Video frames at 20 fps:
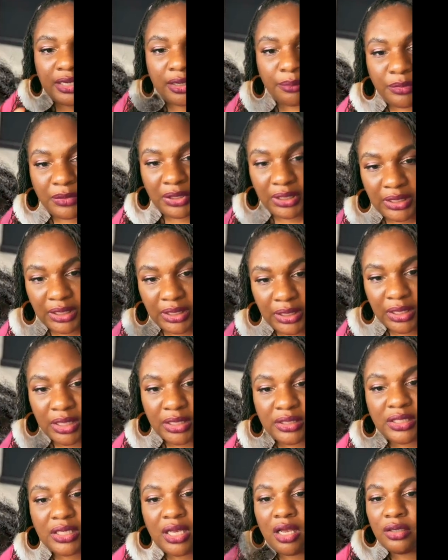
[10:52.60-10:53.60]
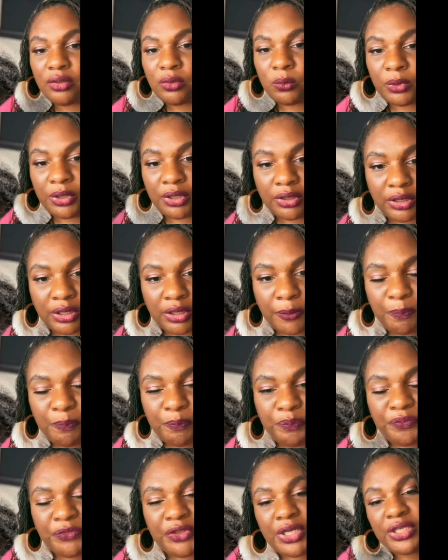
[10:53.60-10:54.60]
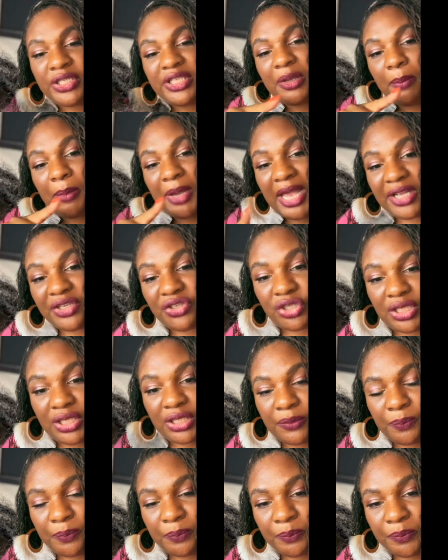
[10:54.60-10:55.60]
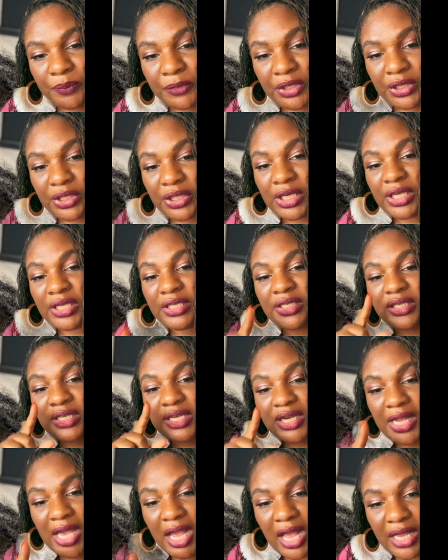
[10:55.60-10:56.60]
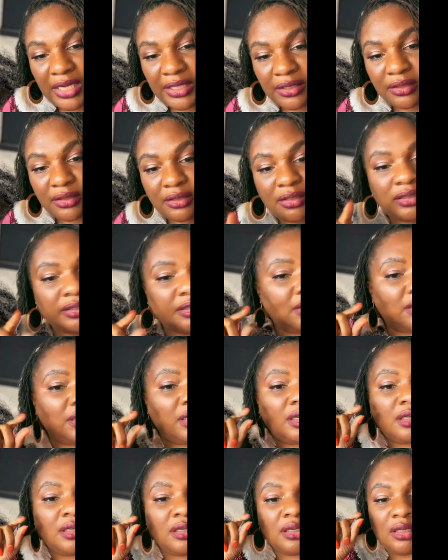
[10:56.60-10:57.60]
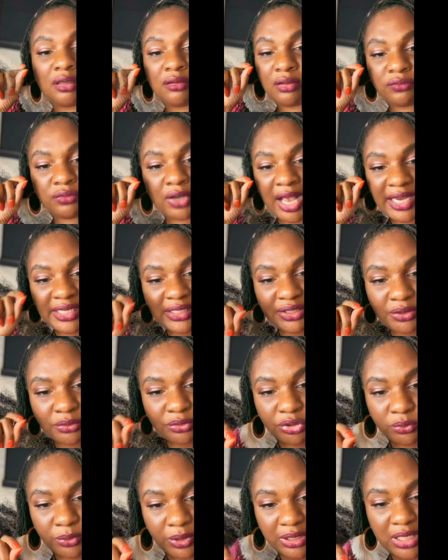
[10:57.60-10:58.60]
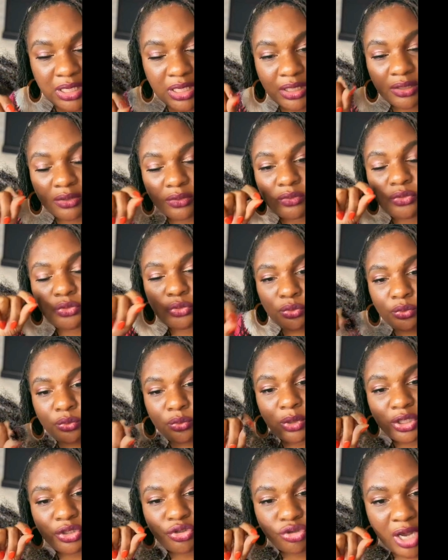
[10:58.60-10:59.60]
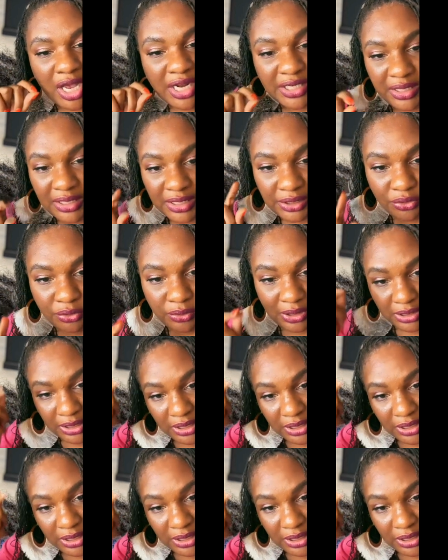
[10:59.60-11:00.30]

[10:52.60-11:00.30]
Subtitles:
up needing a ton of work to match it. It's not an ideal shortcut to try to think you can